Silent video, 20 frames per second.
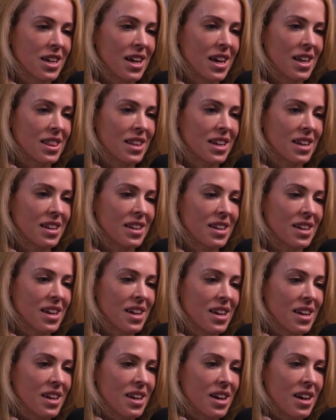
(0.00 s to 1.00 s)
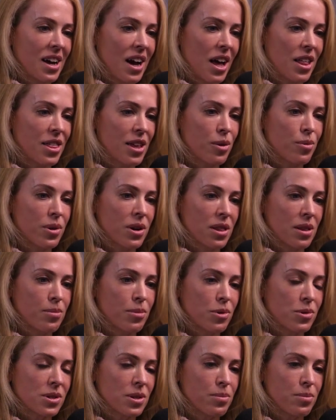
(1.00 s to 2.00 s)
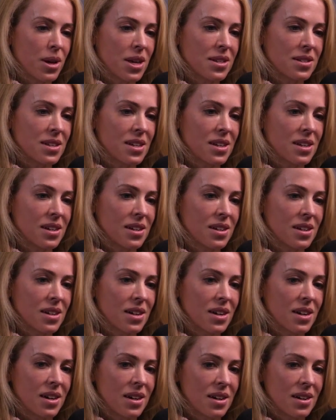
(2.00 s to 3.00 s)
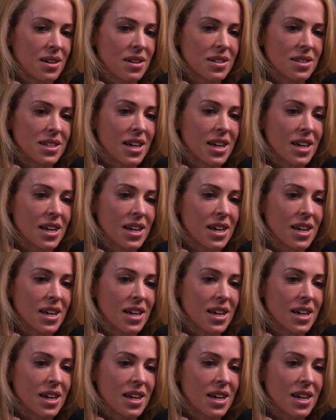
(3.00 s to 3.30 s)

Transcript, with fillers: And then I think one of the most amazing uh,